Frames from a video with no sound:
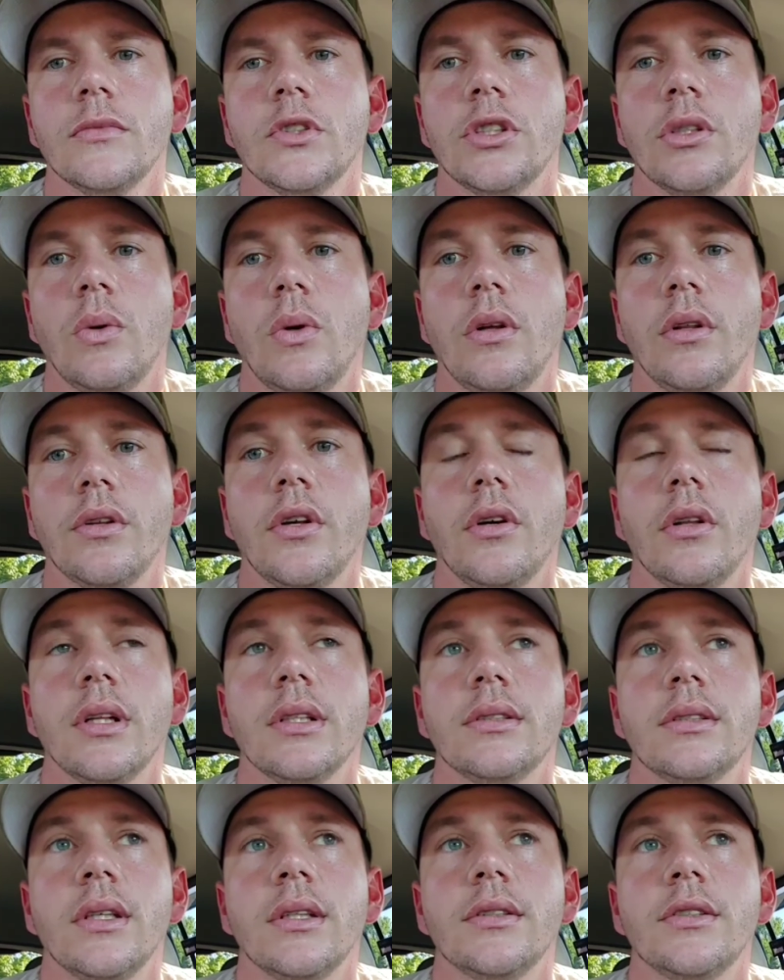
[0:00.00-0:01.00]
So all in all,
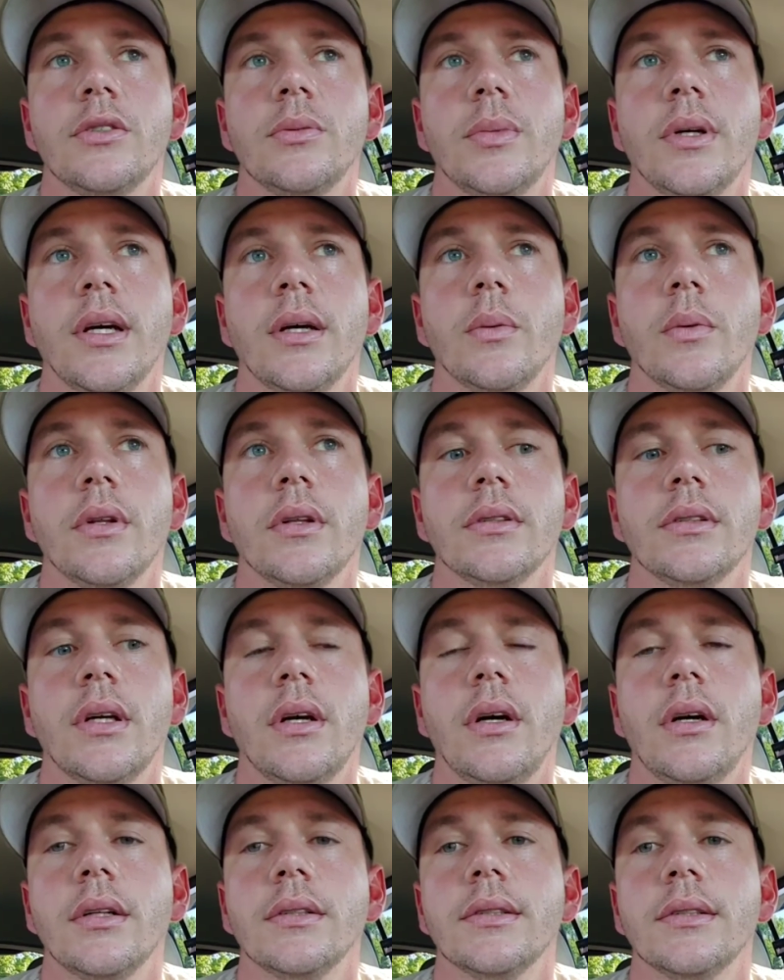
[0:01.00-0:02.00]
that's not too bad with as
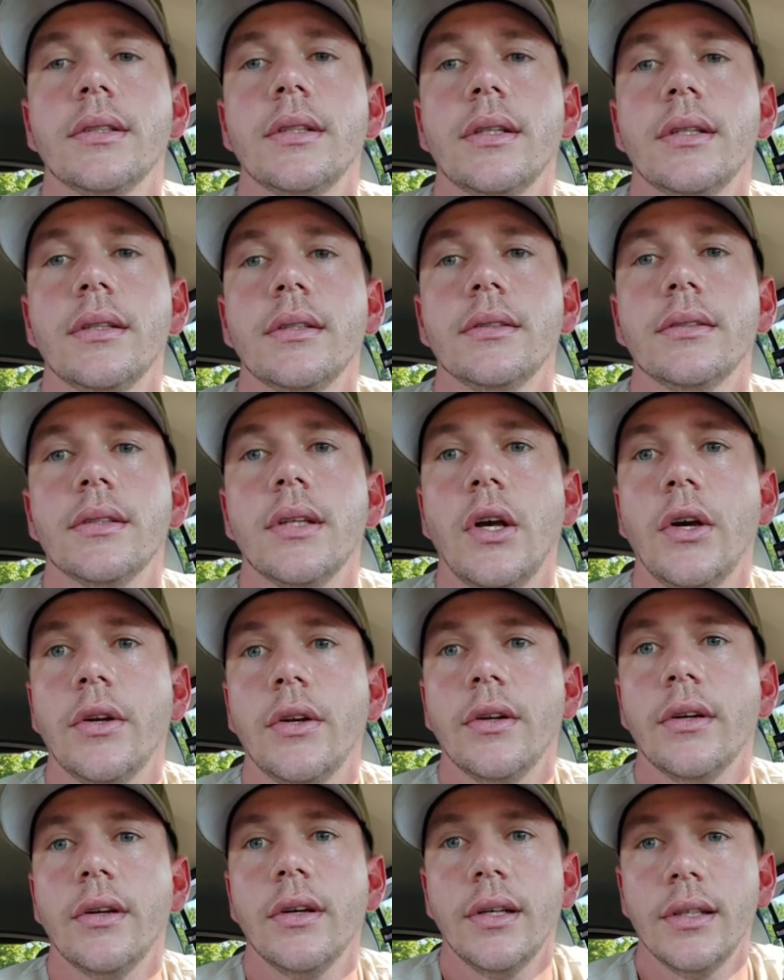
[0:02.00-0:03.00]
hot as it is,
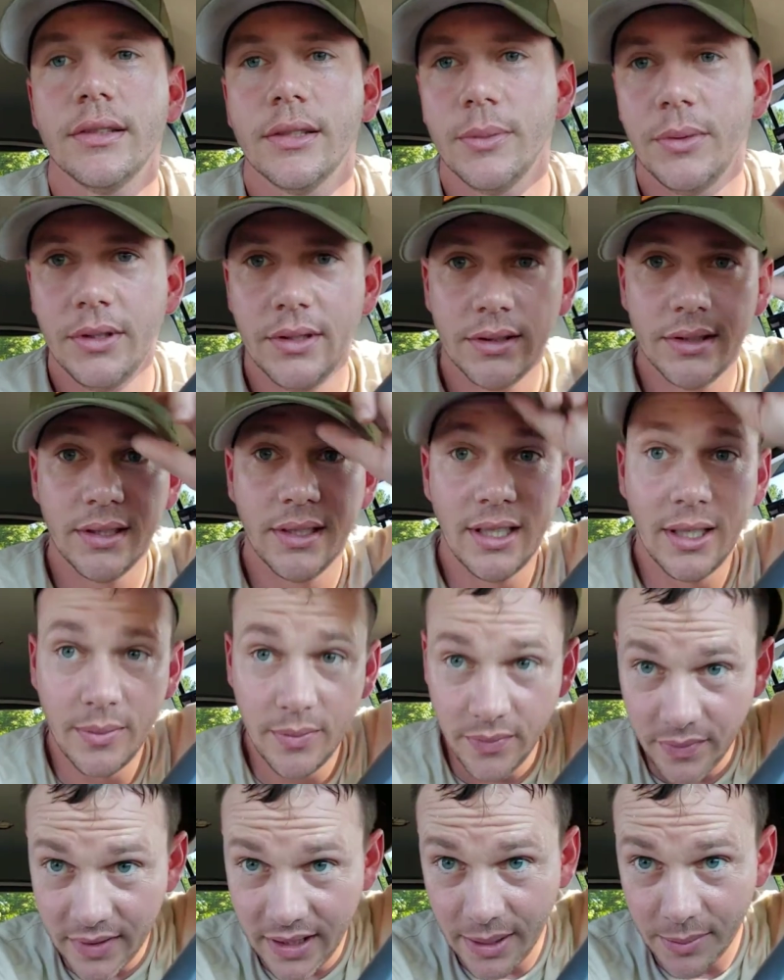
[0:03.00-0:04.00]
100 degrees. I mean, you can see
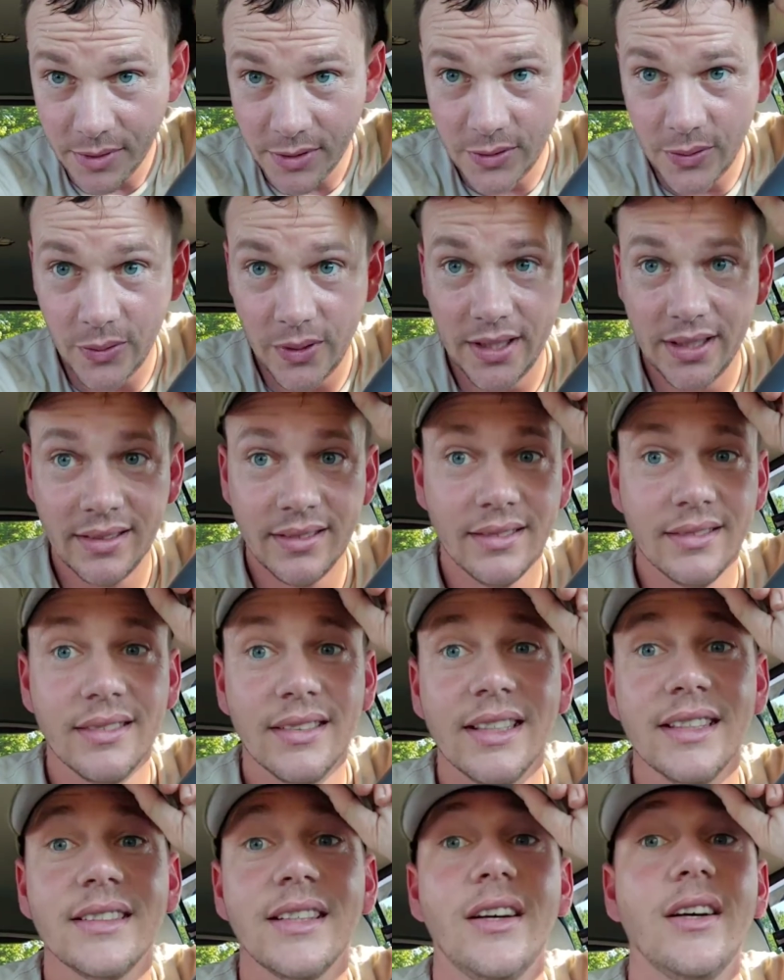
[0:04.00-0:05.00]
I'm sweating.
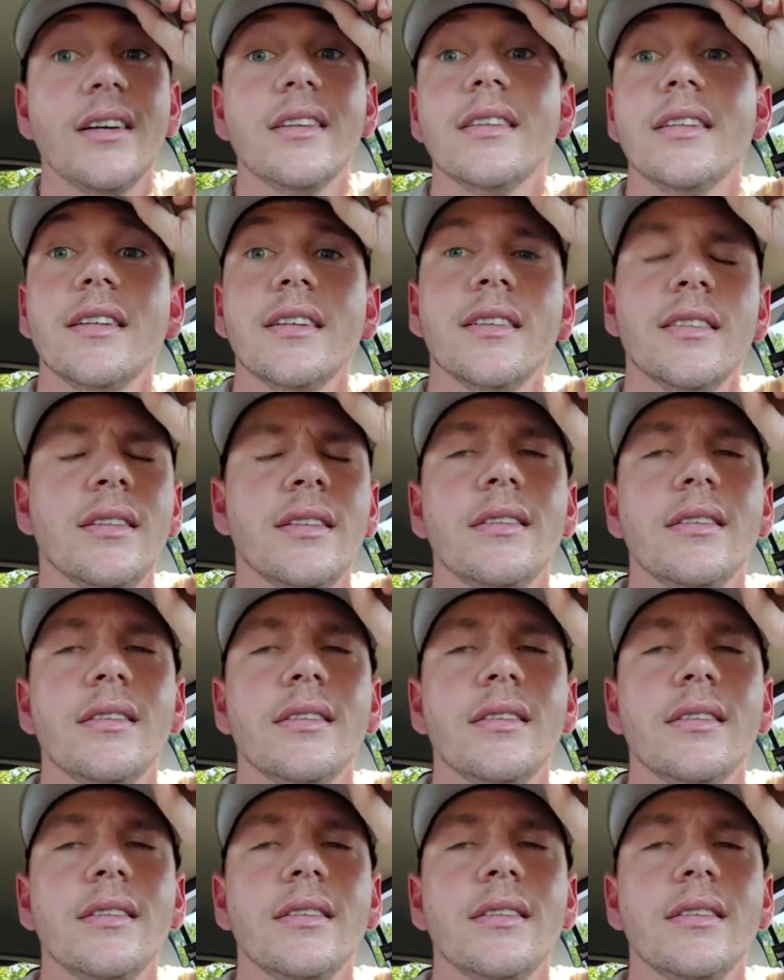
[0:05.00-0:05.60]
It's hot in here.